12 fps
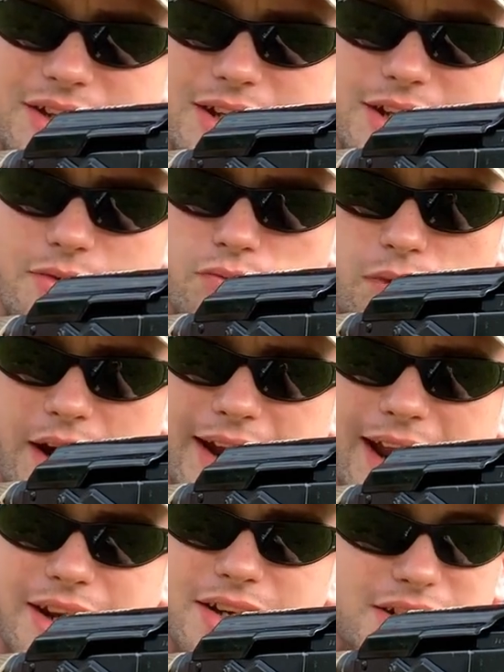the
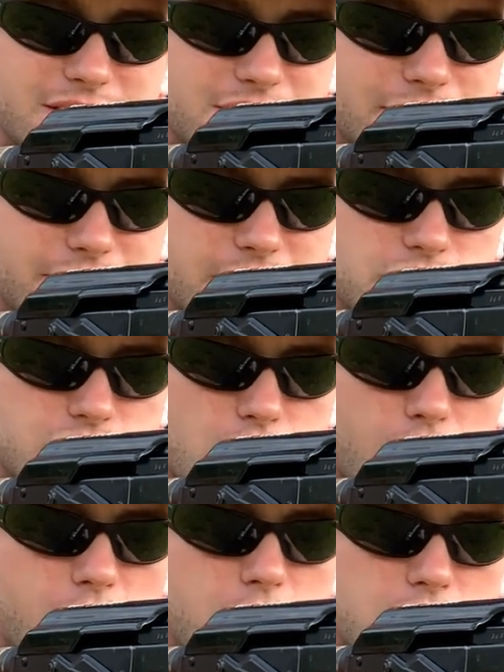right-handed
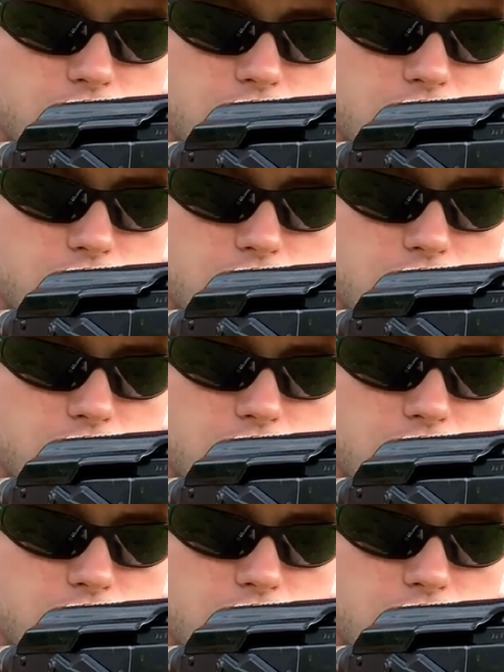individual